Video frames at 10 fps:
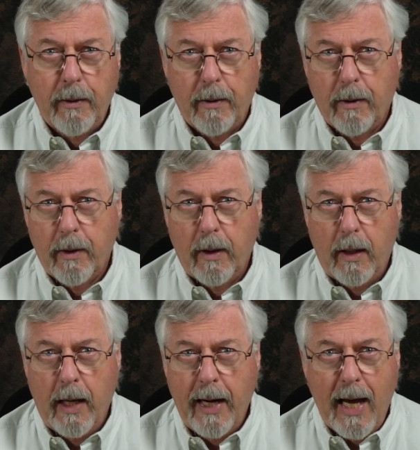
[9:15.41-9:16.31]
or
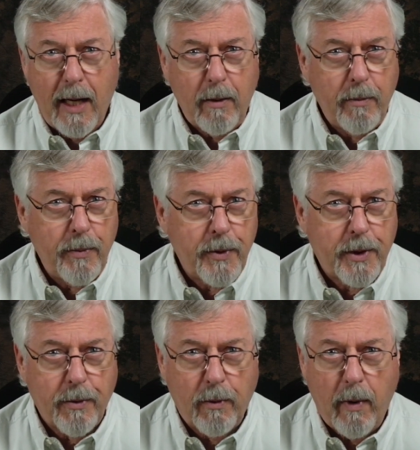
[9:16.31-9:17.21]
an
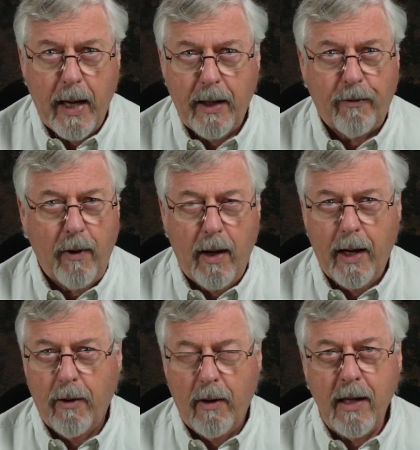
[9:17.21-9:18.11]
Adams wet
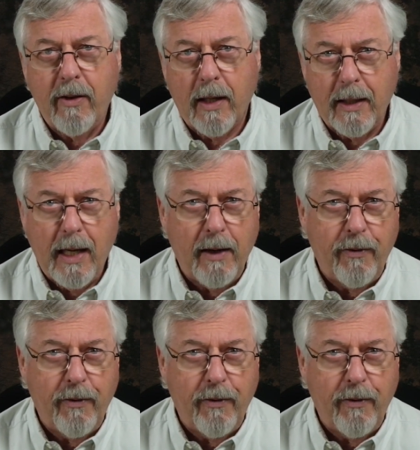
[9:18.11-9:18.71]
fly or anything like that.